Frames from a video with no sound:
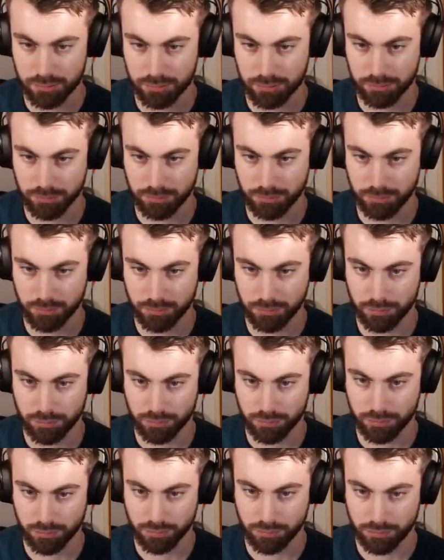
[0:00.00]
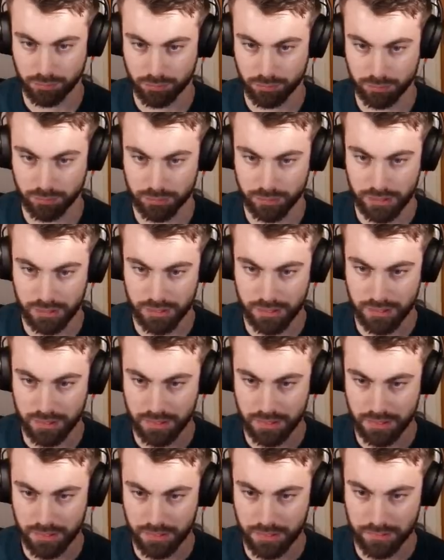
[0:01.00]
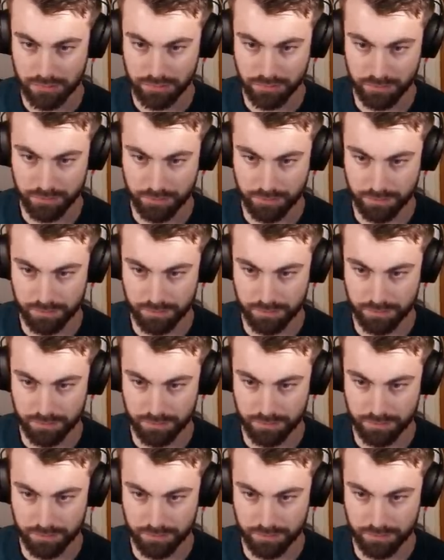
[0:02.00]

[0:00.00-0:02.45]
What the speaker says: (no one is talking)